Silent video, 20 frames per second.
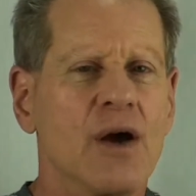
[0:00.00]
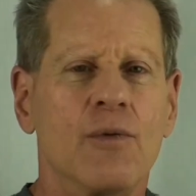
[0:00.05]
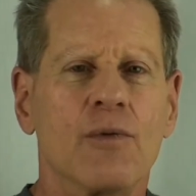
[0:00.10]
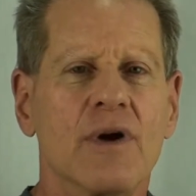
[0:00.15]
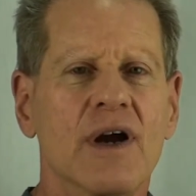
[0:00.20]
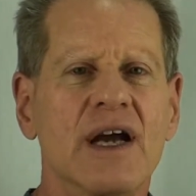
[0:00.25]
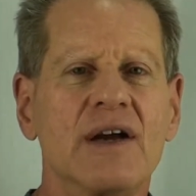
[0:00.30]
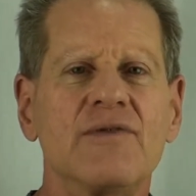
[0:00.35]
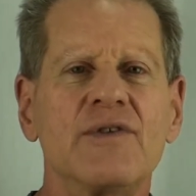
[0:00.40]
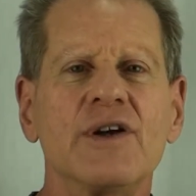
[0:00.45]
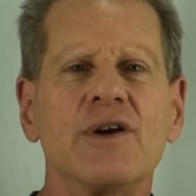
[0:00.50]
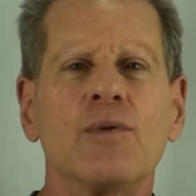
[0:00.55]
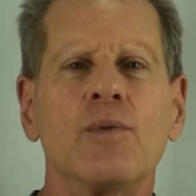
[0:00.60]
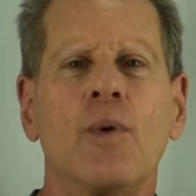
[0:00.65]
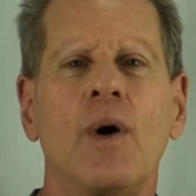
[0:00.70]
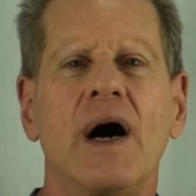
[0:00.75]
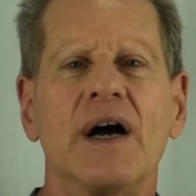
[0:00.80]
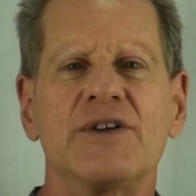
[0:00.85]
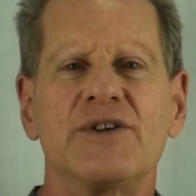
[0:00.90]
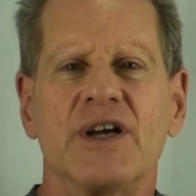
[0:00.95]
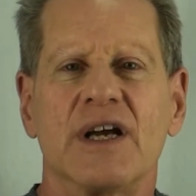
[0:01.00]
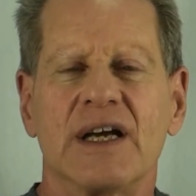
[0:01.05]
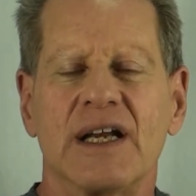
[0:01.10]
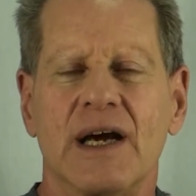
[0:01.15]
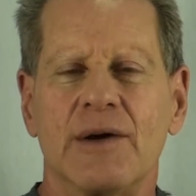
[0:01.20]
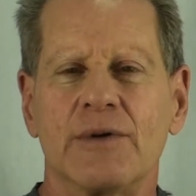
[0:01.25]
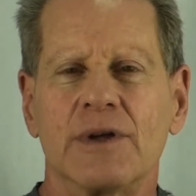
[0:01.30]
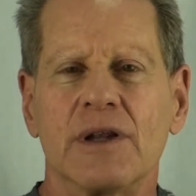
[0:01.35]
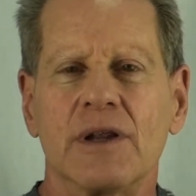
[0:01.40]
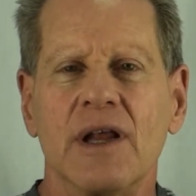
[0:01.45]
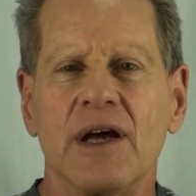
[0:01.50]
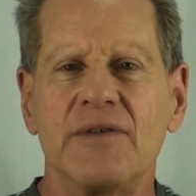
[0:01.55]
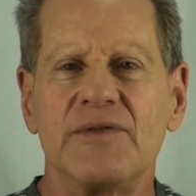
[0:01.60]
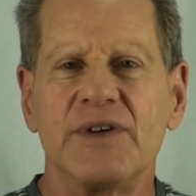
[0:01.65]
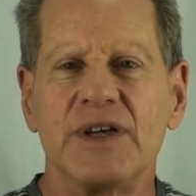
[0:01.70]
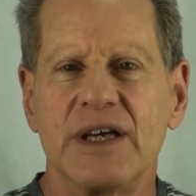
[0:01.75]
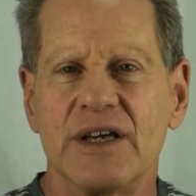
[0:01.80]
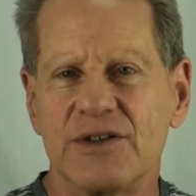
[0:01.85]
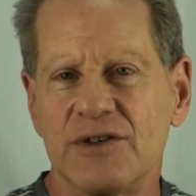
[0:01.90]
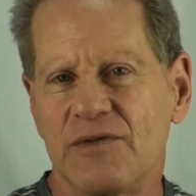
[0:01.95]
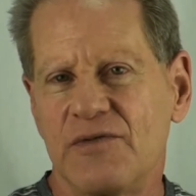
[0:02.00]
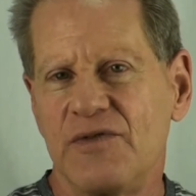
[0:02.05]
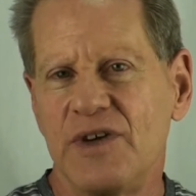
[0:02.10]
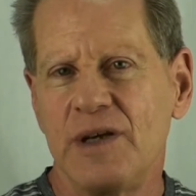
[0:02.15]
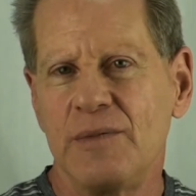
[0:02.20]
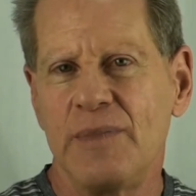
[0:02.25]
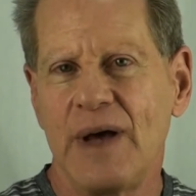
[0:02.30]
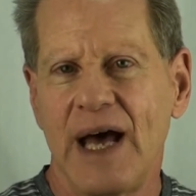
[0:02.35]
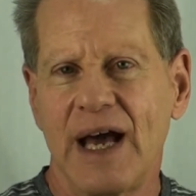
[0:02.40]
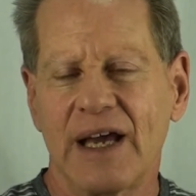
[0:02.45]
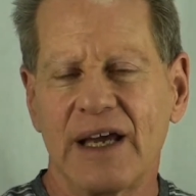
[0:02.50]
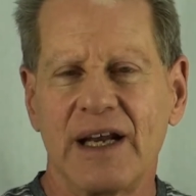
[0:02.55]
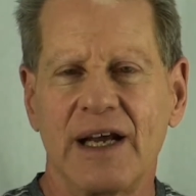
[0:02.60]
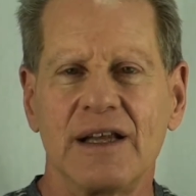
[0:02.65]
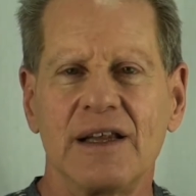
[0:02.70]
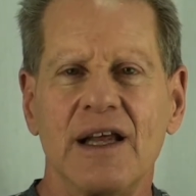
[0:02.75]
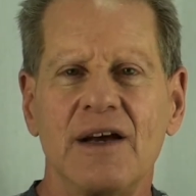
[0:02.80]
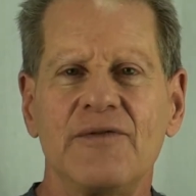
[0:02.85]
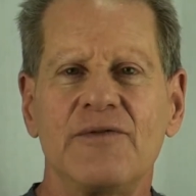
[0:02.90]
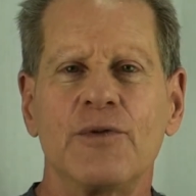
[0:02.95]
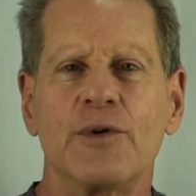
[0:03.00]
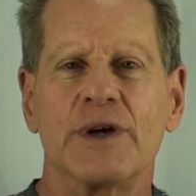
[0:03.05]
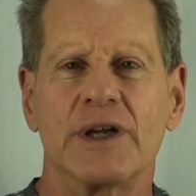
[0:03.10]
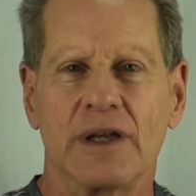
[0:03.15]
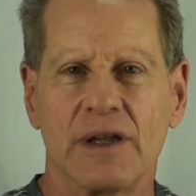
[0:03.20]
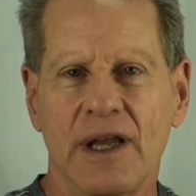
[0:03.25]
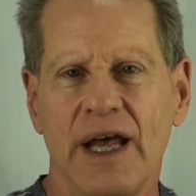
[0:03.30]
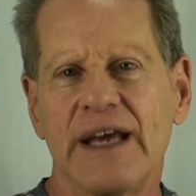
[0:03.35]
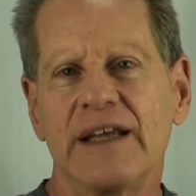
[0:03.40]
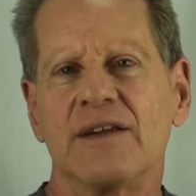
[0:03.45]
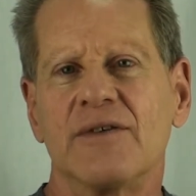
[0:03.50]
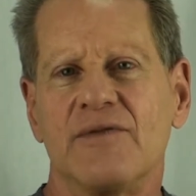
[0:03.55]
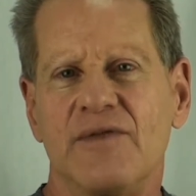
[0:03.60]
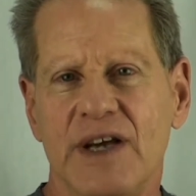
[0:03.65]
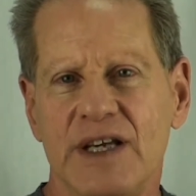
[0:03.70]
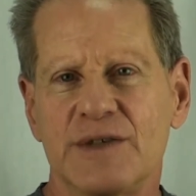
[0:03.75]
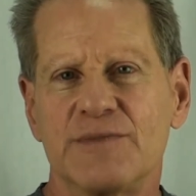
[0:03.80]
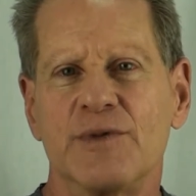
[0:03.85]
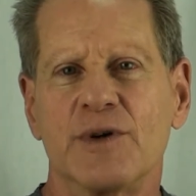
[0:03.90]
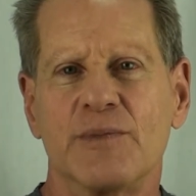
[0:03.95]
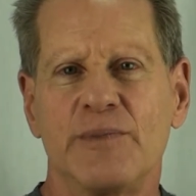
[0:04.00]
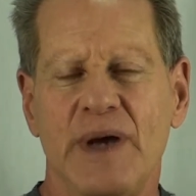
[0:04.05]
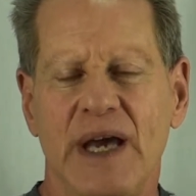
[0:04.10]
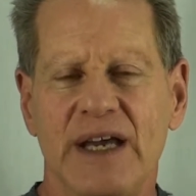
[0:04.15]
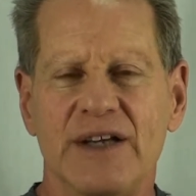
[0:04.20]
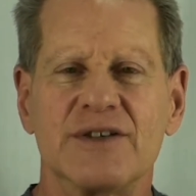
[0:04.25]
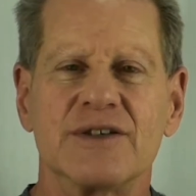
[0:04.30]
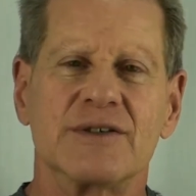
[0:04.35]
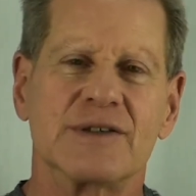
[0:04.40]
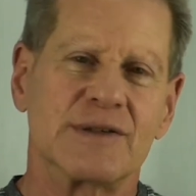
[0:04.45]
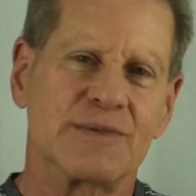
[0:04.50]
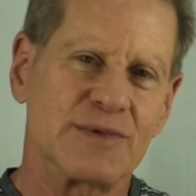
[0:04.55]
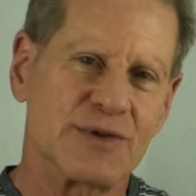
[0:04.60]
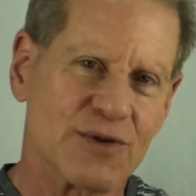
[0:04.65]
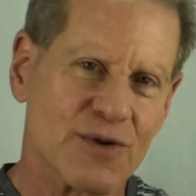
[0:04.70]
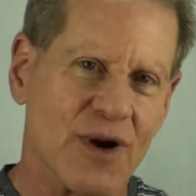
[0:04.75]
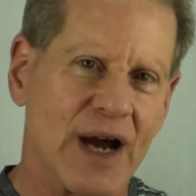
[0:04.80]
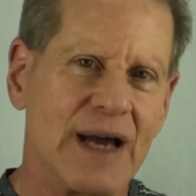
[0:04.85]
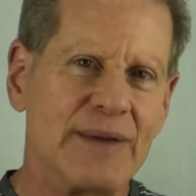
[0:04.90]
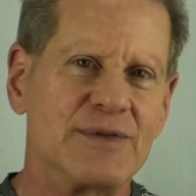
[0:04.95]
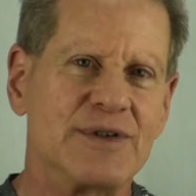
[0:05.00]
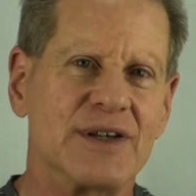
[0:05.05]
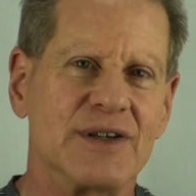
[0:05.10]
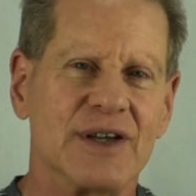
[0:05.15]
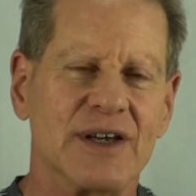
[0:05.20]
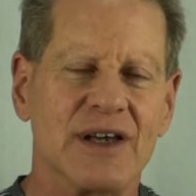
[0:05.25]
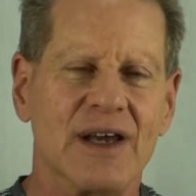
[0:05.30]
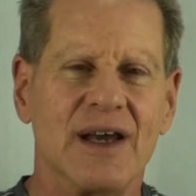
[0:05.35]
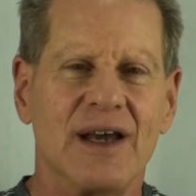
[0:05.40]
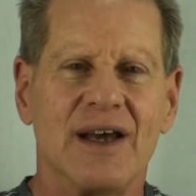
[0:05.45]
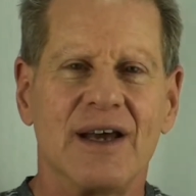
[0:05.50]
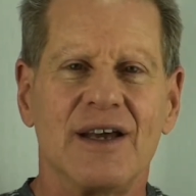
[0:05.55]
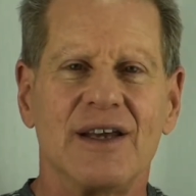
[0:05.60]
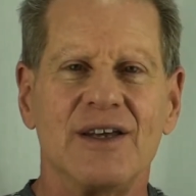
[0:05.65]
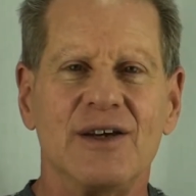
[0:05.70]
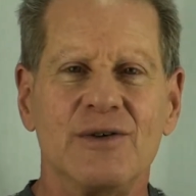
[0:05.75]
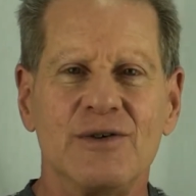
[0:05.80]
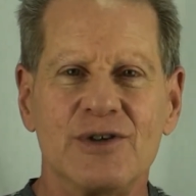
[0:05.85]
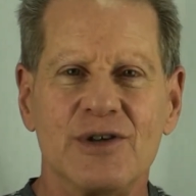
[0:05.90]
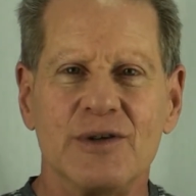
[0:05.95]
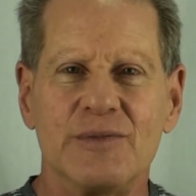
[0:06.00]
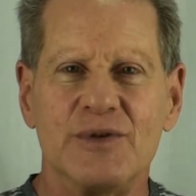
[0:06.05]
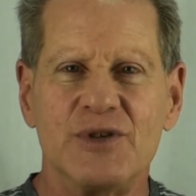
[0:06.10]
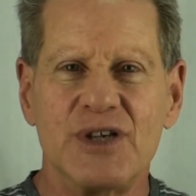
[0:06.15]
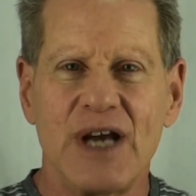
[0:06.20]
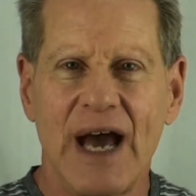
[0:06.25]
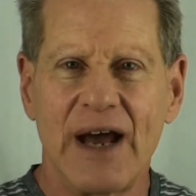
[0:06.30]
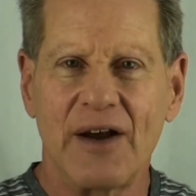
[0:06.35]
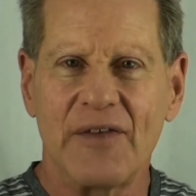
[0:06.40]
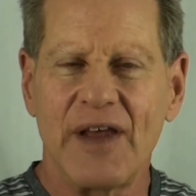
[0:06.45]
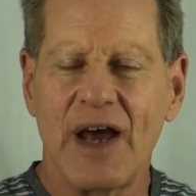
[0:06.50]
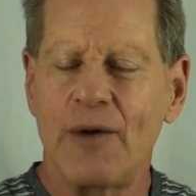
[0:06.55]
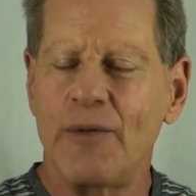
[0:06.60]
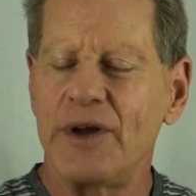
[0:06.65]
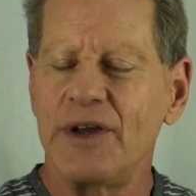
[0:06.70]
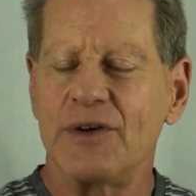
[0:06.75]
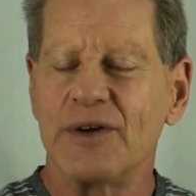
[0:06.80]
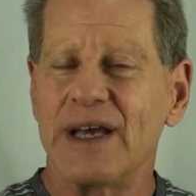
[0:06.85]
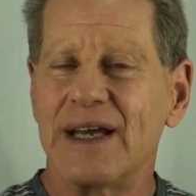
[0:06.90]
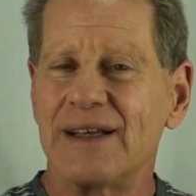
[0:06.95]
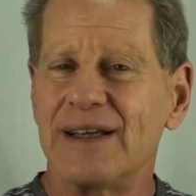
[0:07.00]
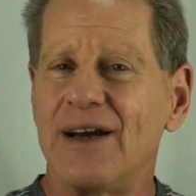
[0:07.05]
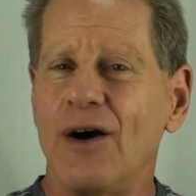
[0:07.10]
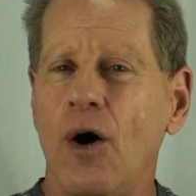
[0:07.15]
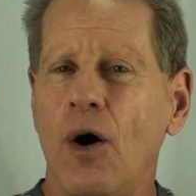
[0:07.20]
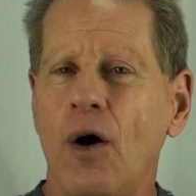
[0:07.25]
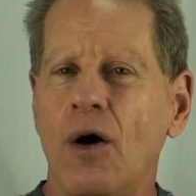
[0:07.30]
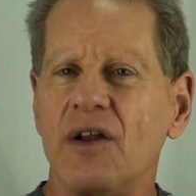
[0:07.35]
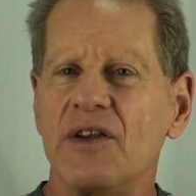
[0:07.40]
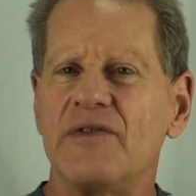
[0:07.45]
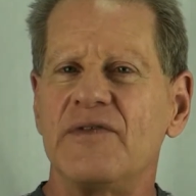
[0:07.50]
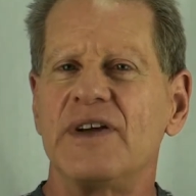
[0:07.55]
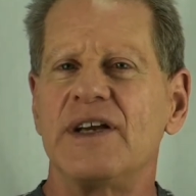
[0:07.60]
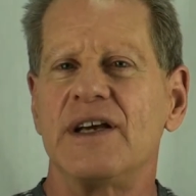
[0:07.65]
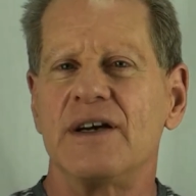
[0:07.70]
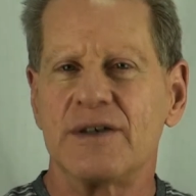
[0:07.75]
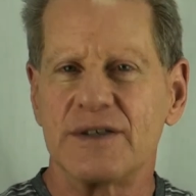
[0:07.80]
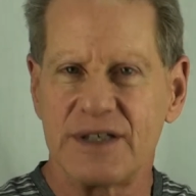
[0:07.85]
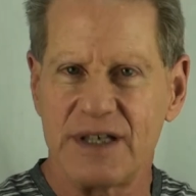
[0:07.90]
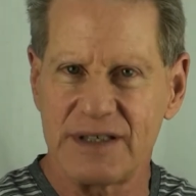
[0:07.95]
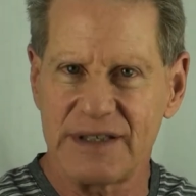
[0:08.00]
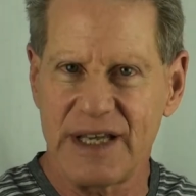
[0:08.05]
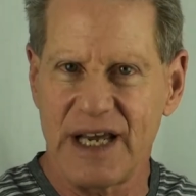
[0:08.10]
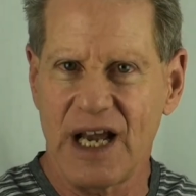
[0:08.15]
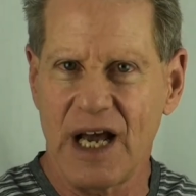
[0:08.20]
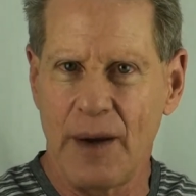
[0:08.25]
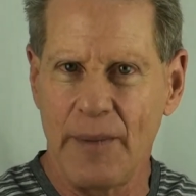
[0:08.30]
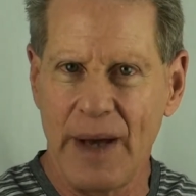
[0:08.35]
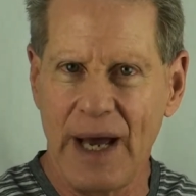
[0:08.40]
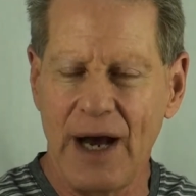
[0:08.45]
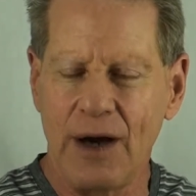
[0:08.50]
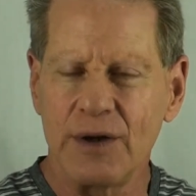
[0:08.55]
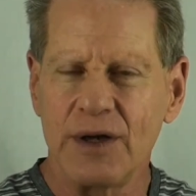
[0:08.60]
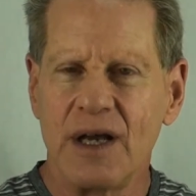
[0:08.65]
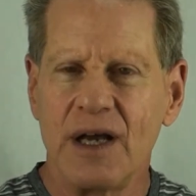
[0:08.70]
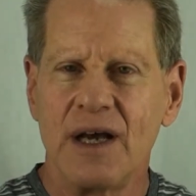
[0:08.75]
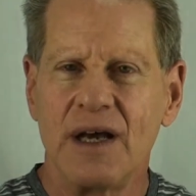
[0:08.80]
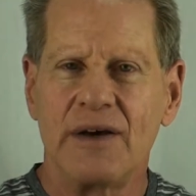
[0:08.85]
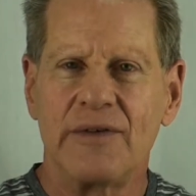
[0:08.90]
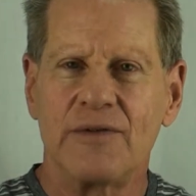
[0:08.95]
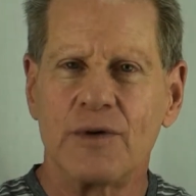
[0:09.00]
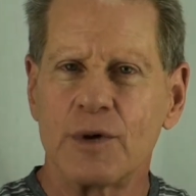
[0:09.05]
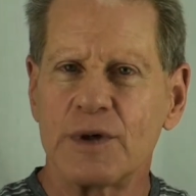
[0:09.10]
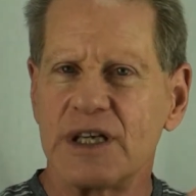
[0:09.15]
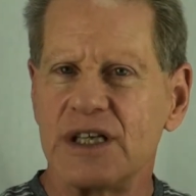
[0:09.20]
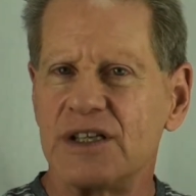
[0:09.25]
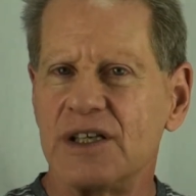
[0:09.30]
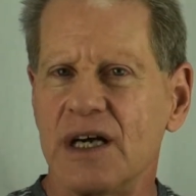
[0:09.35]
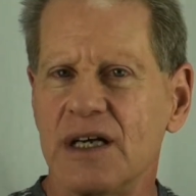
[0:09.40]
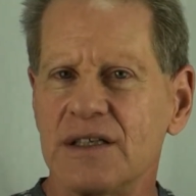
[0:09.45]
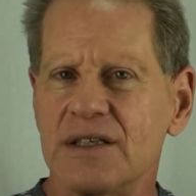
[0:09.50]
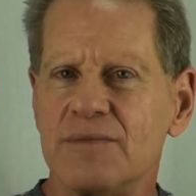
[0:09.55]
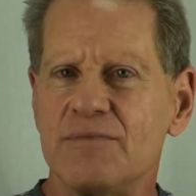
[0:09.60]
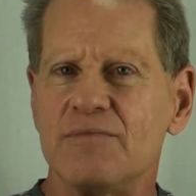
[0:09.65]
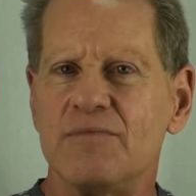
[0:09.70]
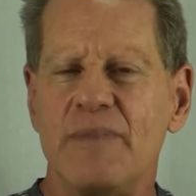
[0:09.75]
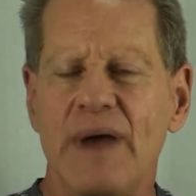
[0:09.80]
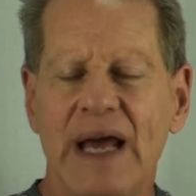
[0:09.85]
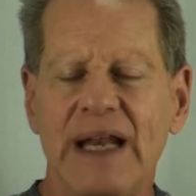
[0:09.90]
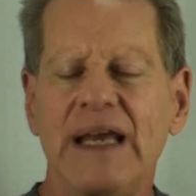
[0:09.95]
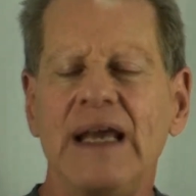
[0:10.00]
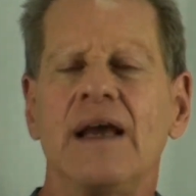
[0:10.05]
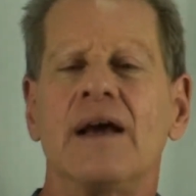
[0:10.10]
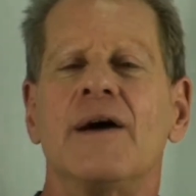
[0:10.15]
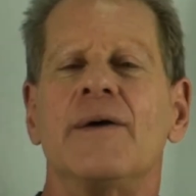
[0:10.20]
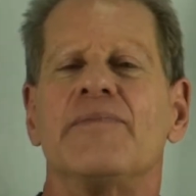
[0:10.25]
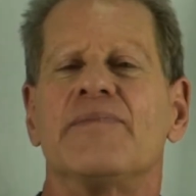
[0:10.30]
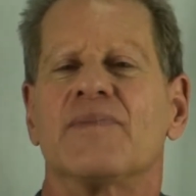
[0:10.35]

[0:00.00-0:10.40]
Wherever you're watching it, I would love to get your feedback, and I'd love for you to like the Facebook page and subscribe to the YouTube channel. That way you'll get all the videos as they come out. I've already done many.